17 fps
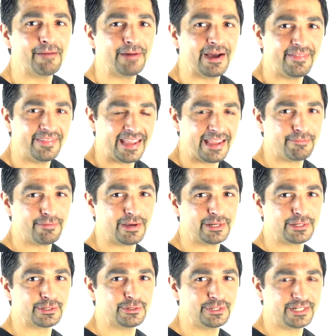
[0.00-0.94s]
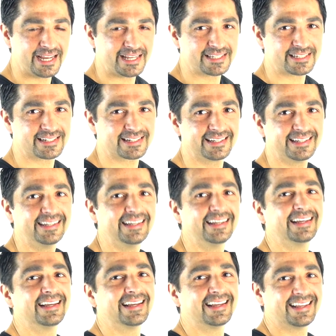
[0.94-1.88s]
about the 8x2 test.
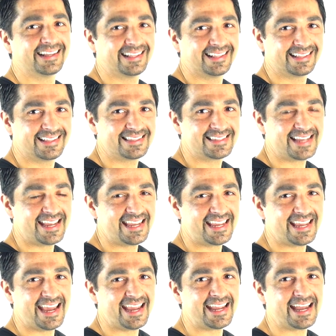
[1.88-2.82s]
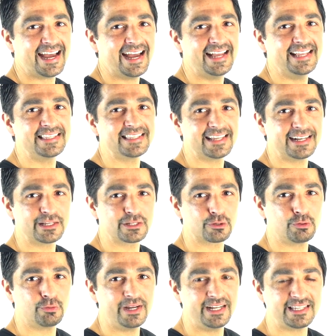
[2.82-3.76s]
Take care, guys, and as
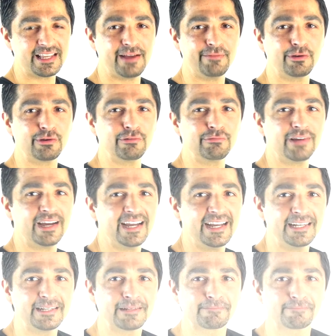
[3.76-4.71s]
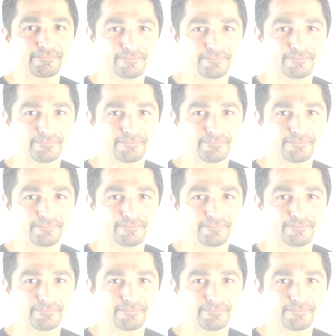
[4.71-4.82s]
always, have a good ride.